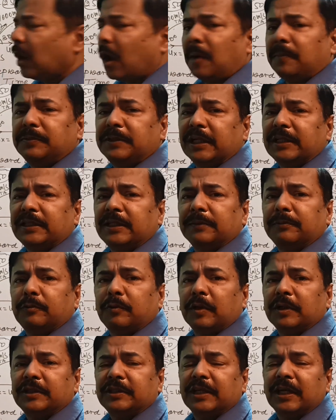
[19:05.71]

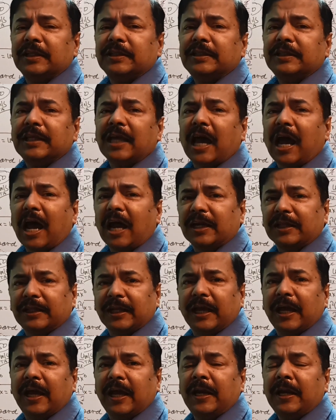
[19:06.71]
objective questions are
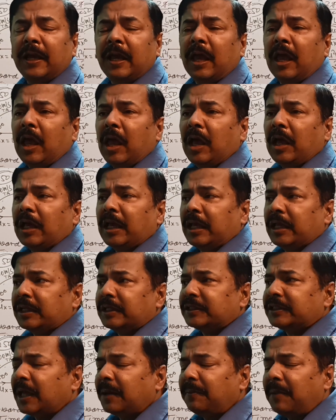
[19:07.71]
there.
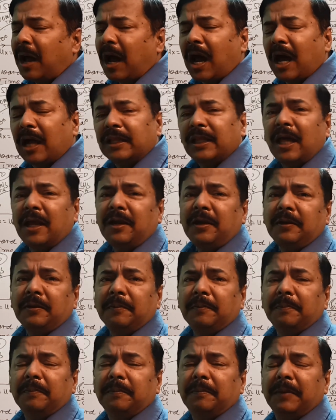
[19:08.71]
Some other
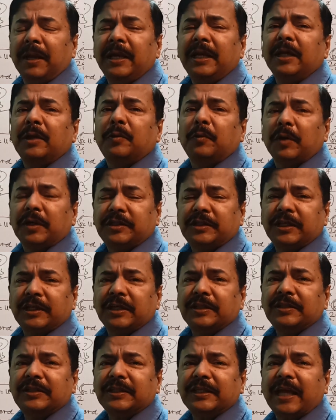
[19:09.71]
many
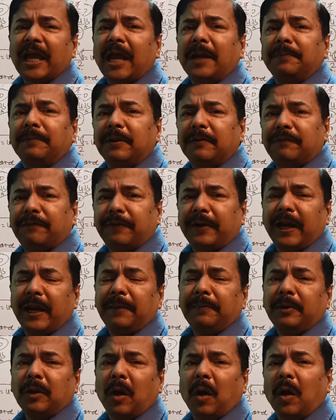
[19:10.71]
questions can be
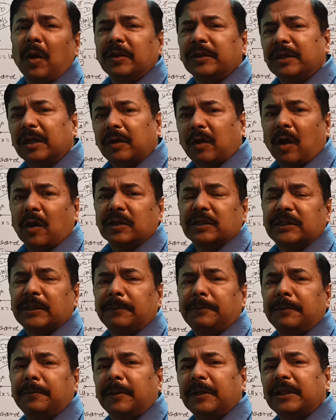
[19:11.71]
framed on the
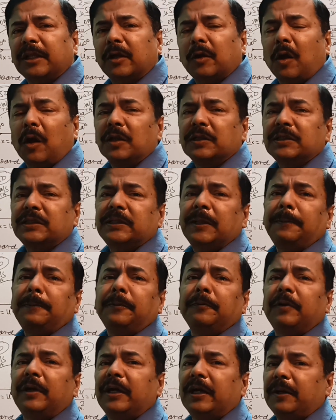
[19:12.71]
concept, but the concept
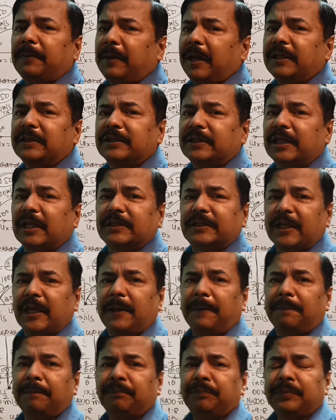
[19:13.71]
will remain the
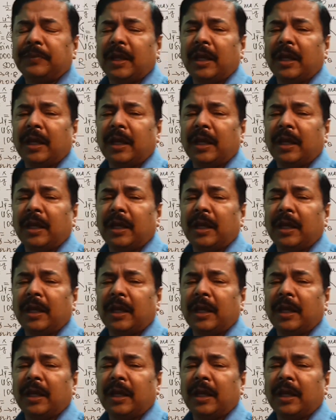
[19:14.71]
same.